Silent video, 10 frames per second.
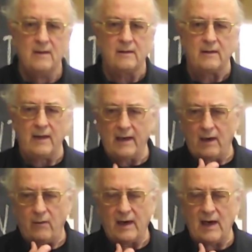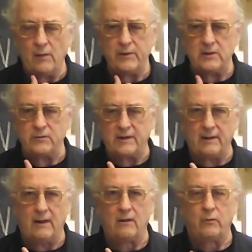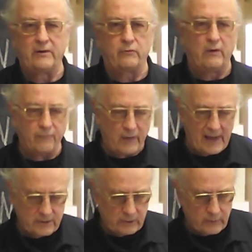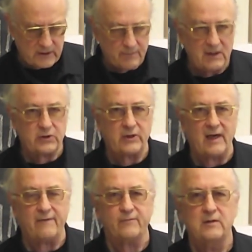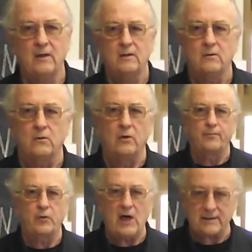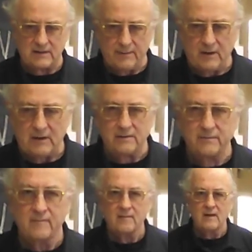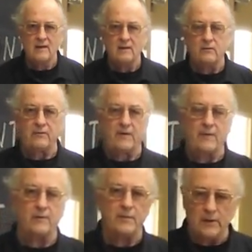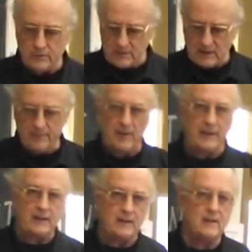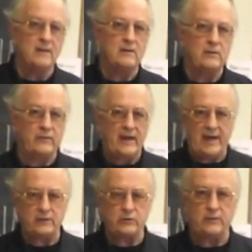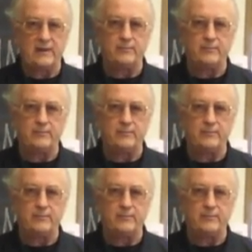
Now, how would you tell whether a fracture was midshaft or proximal? With other bones in the body, you can actually